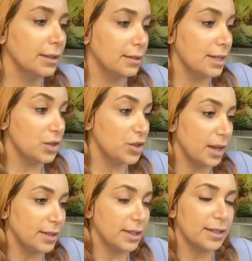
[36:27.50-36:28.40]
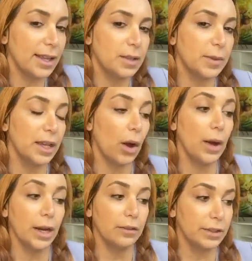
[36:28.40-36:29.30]
The injustice that's been
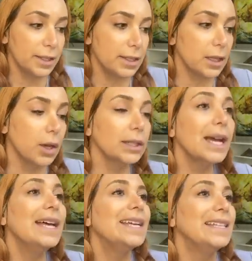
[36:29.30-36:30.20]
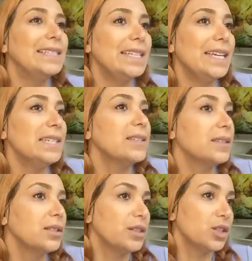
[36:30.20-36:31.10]
going on for this long needs
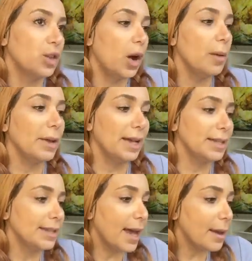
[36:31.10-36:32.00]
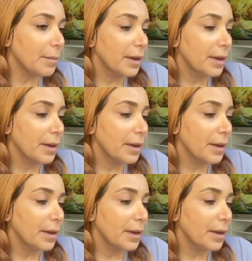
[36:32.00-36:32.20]
to stop ASAP.